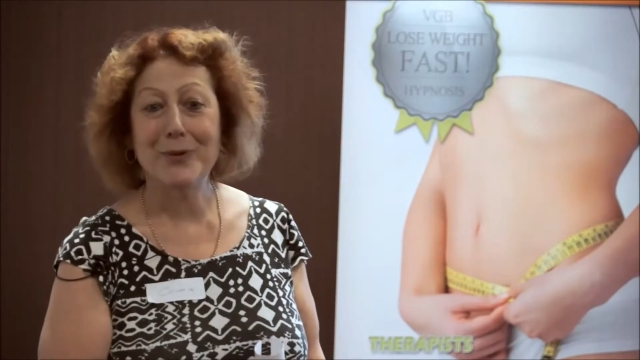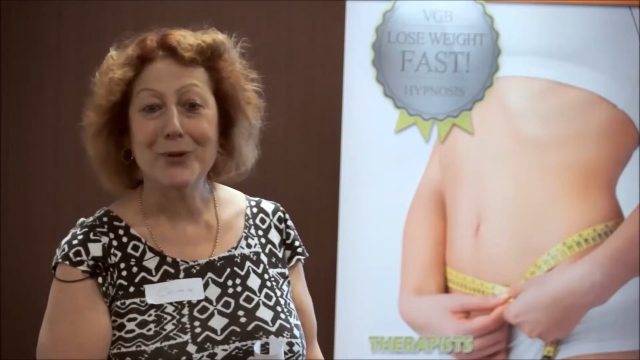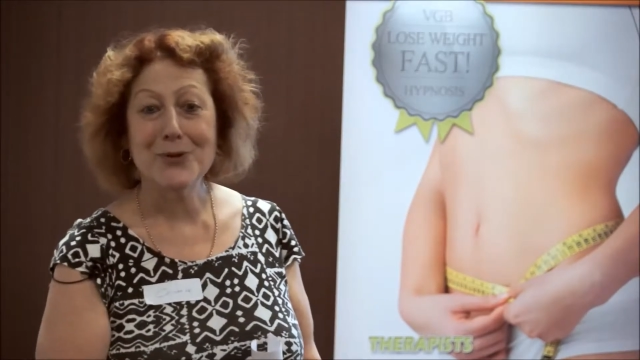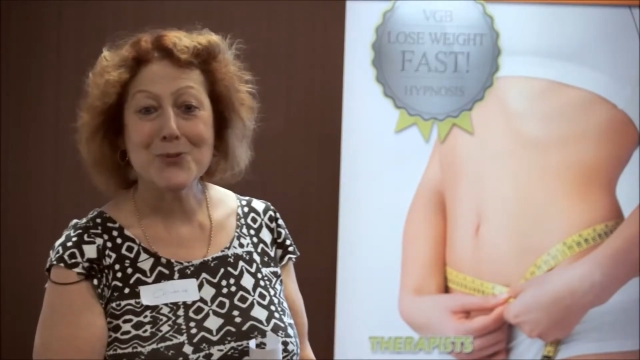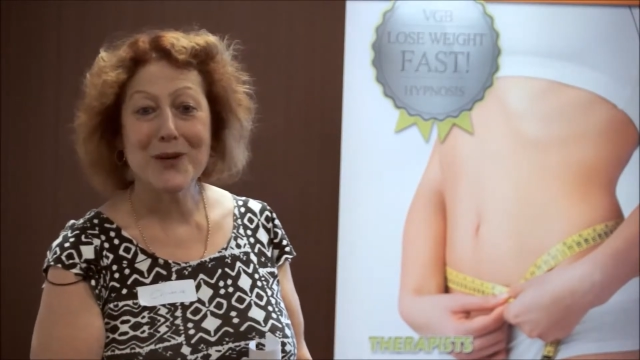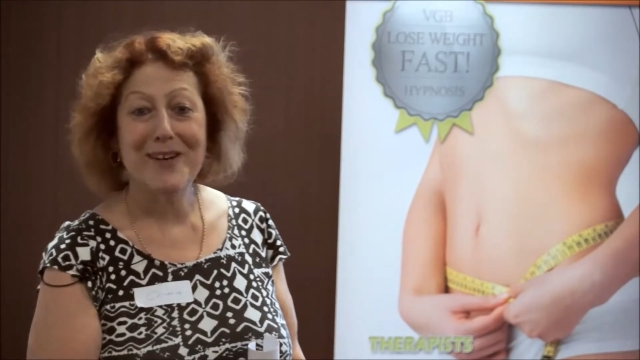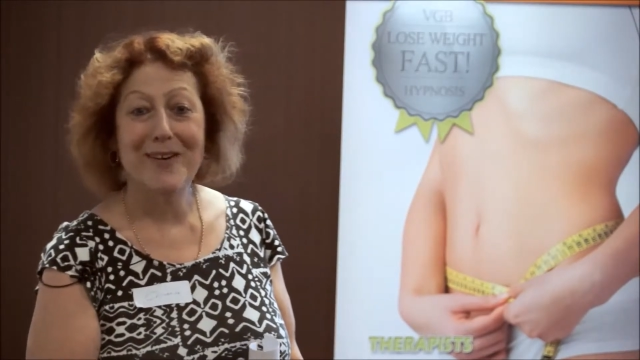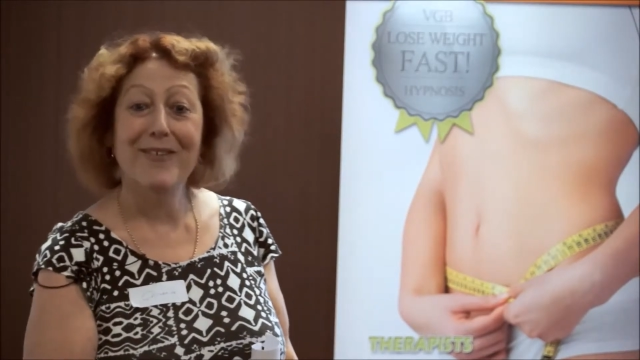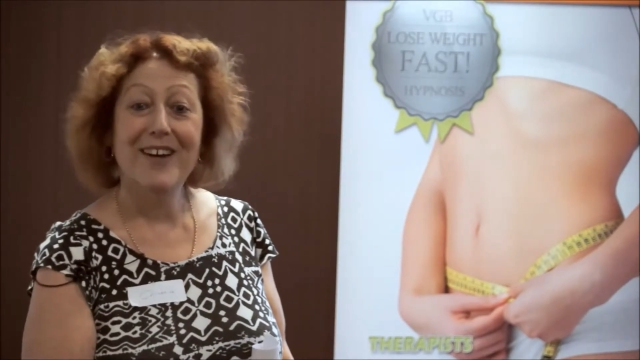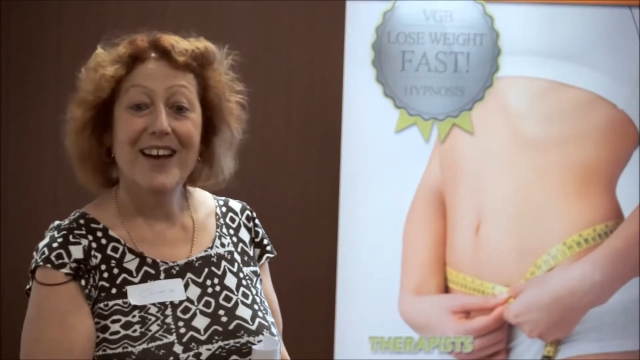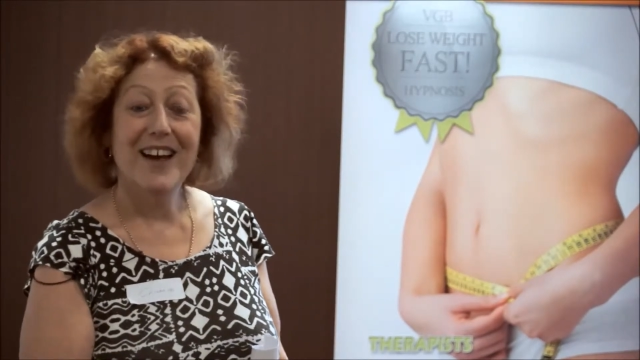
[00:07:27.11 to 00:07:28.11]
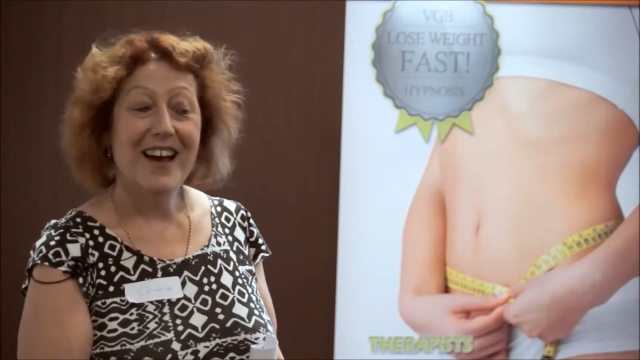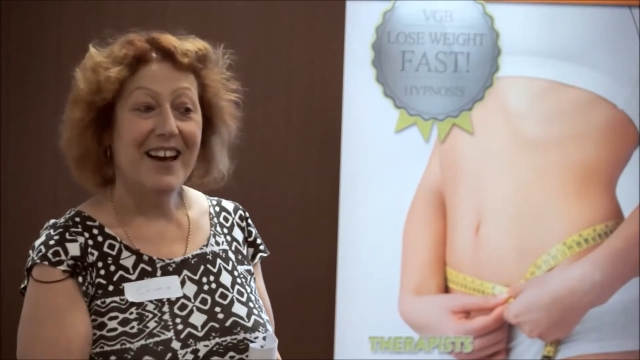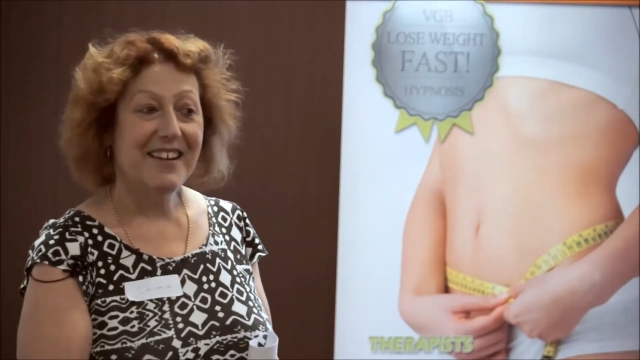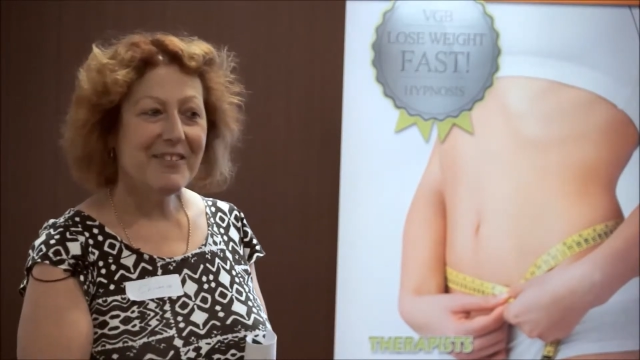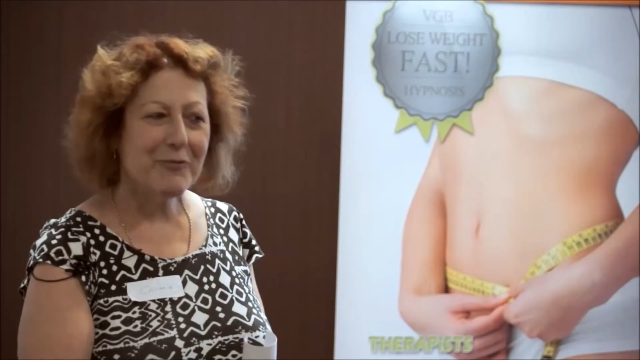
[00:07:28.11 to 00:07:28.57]
book as well.
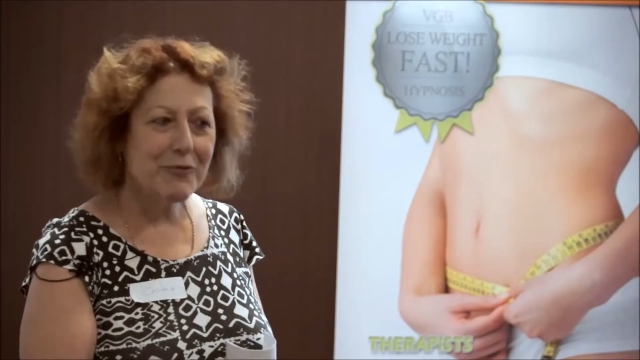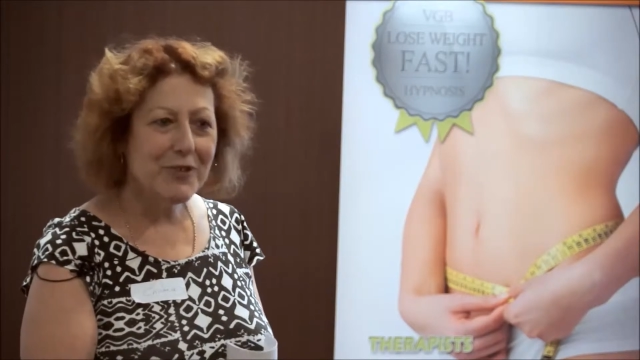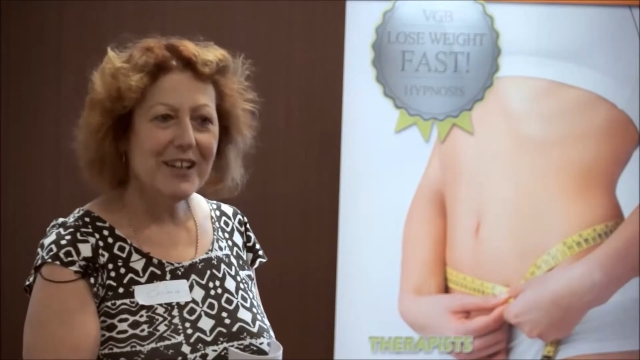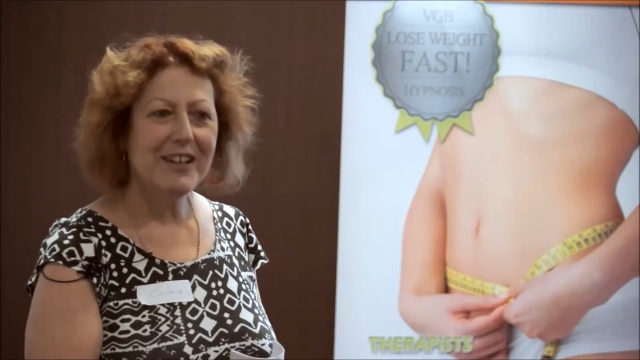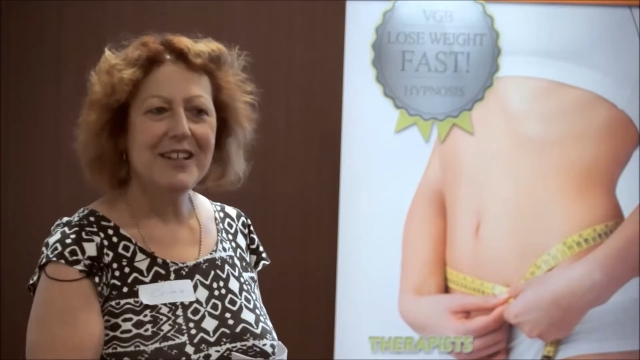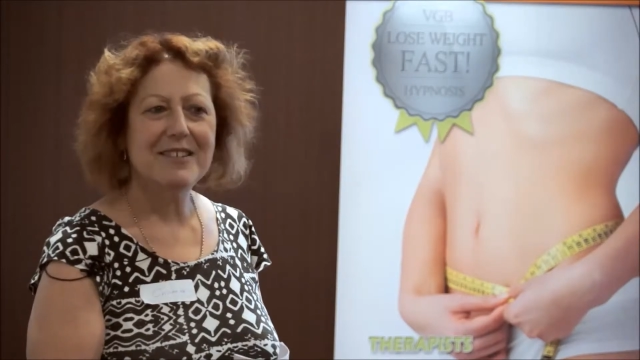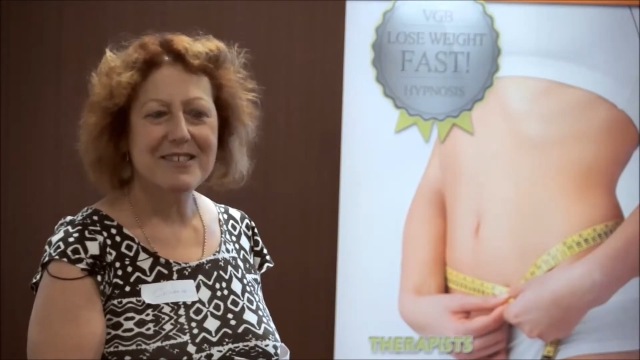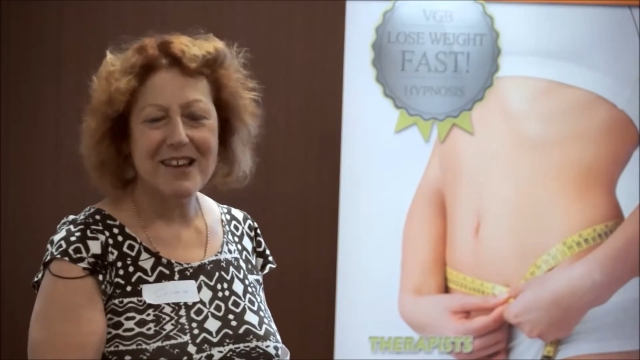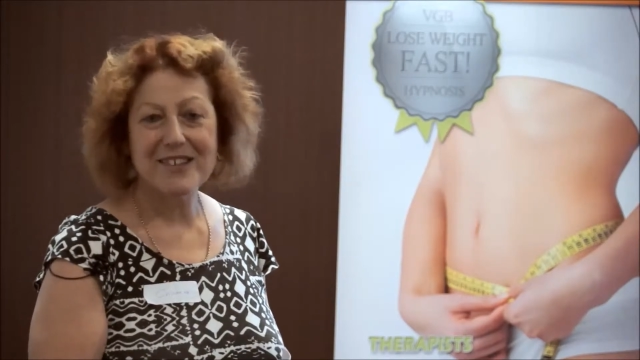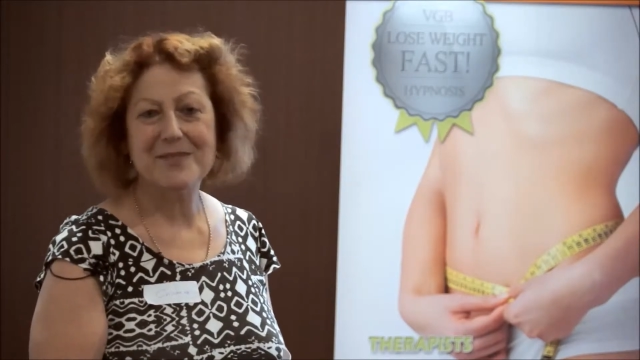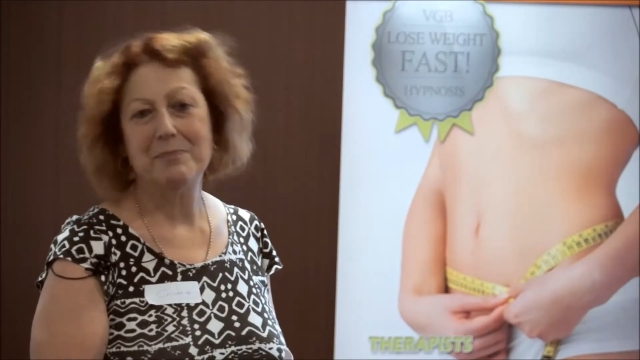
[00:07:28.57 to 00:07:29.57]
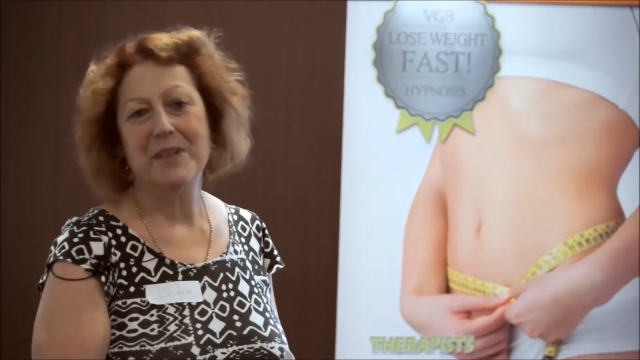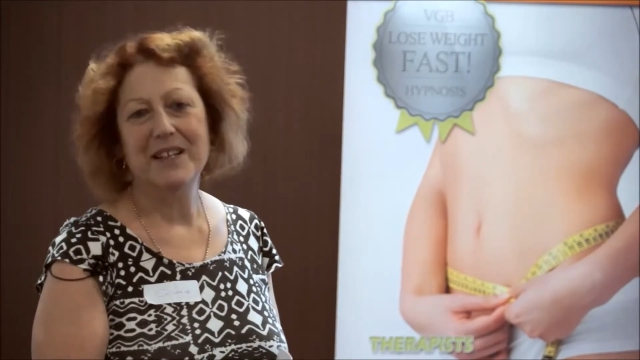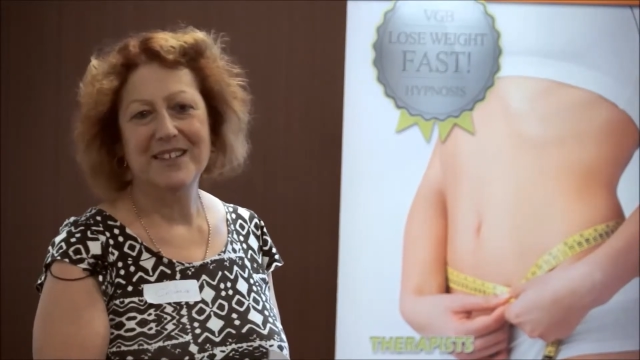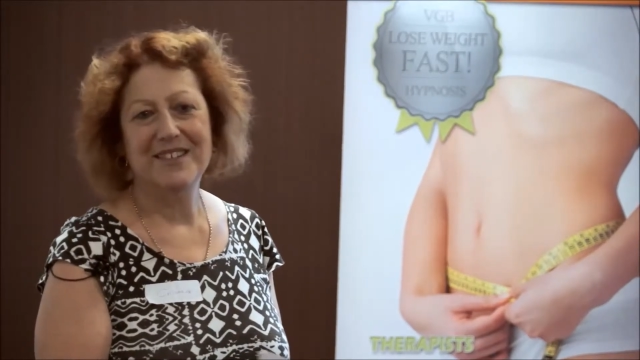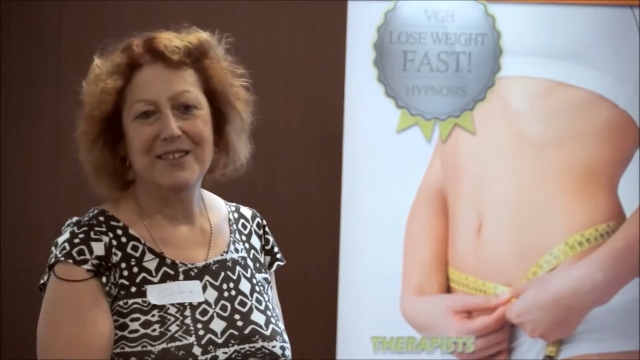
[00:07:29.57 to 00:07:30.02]
And it really does
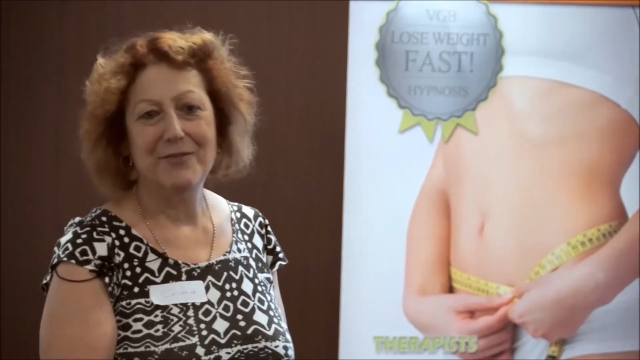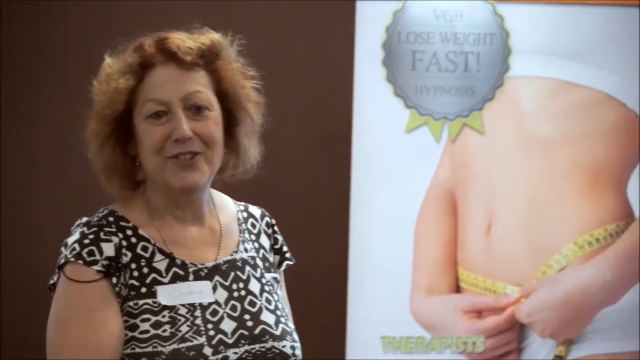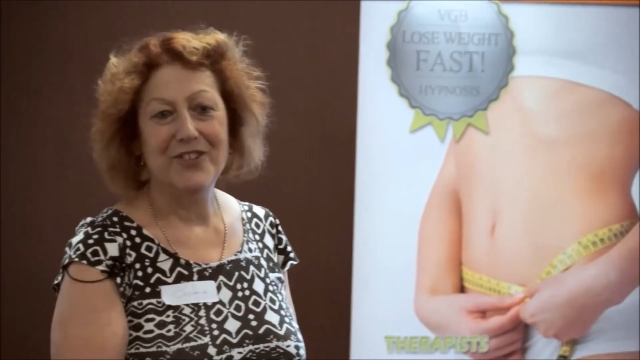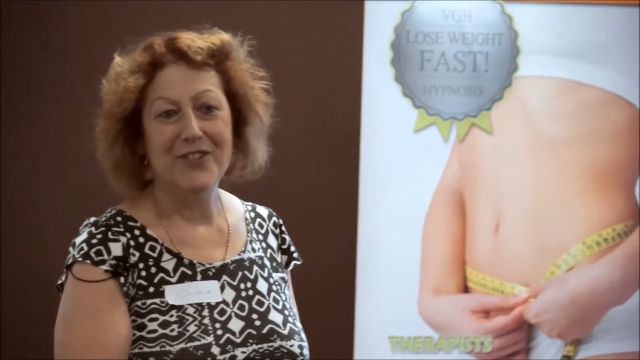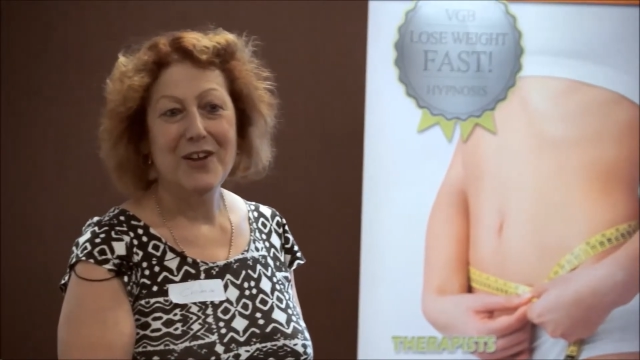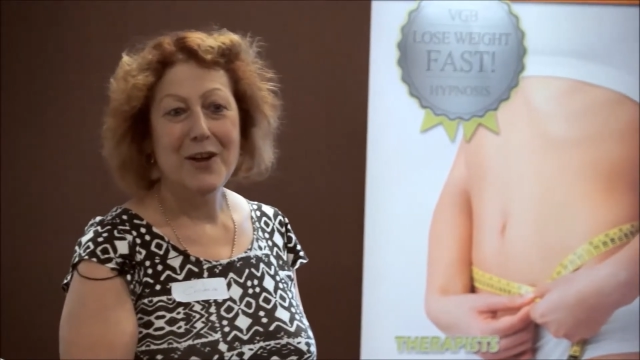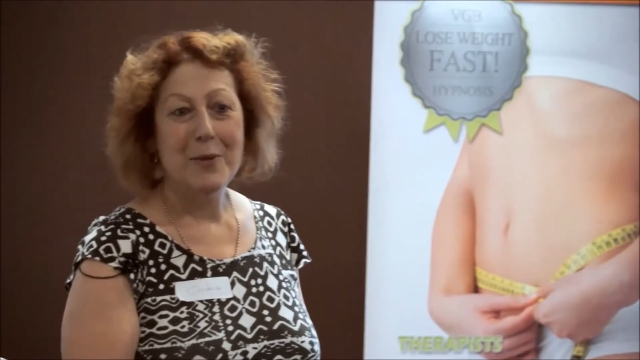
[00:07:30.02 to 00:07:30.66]
make a difference.